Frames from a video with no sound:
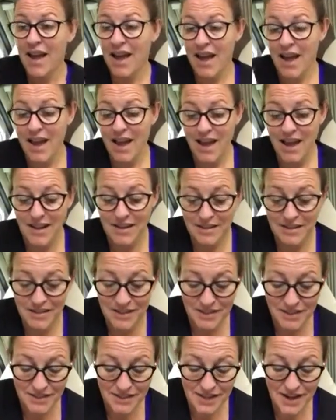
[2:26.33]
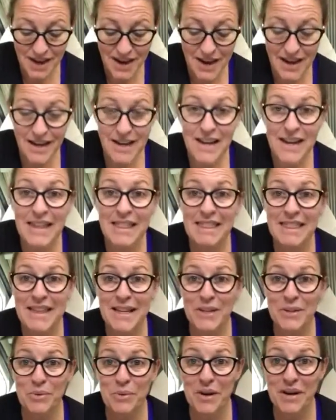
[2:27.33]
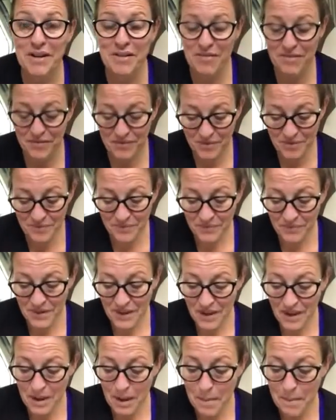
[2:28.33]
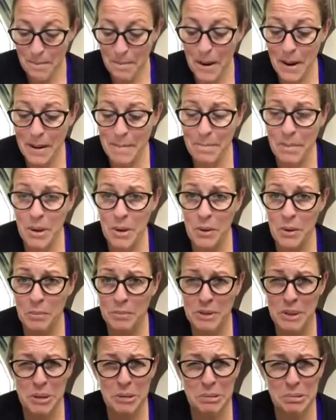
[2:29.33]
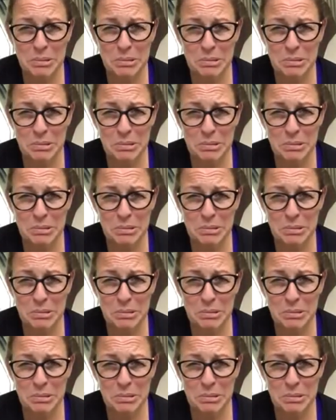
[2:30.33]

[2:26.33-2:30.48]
and today they're 12. My boobs